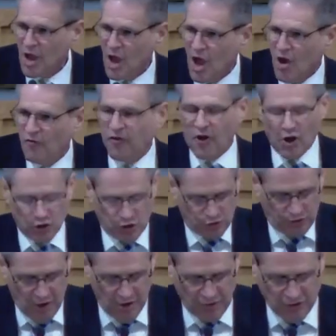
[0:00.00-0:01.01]
first
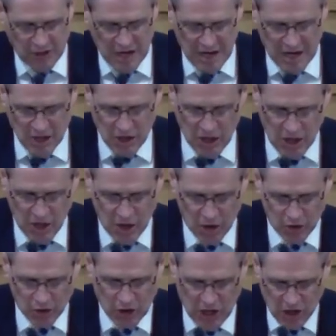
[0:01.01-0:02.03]
15 years,
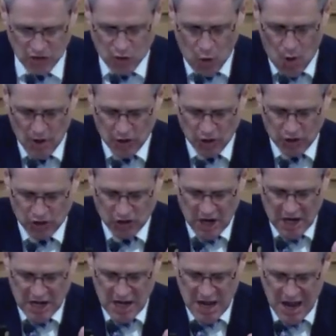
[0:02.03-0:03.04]
he's going to
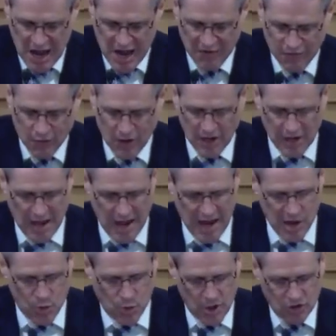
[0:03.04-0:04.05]
study every
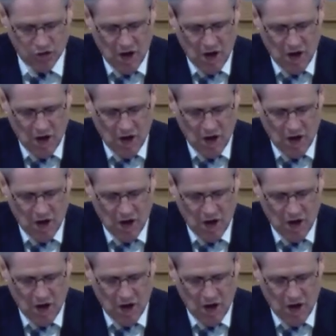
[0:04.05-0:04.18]
language